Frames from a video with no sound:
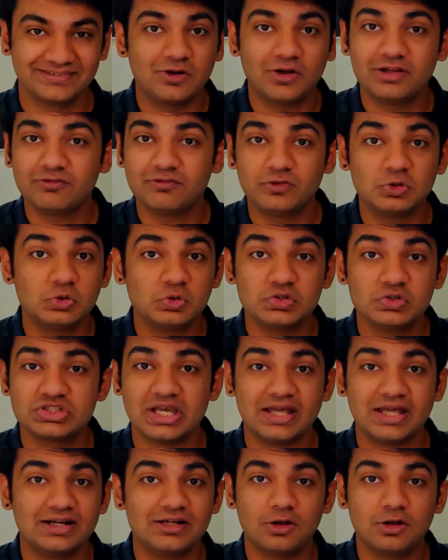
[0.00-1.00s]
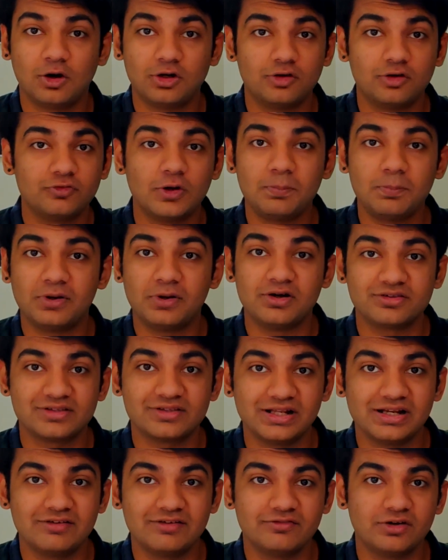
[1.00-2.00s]
Or if you share a lot of your
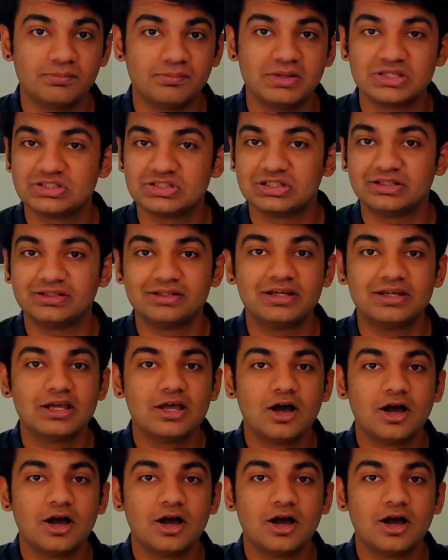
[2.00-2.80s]
personal information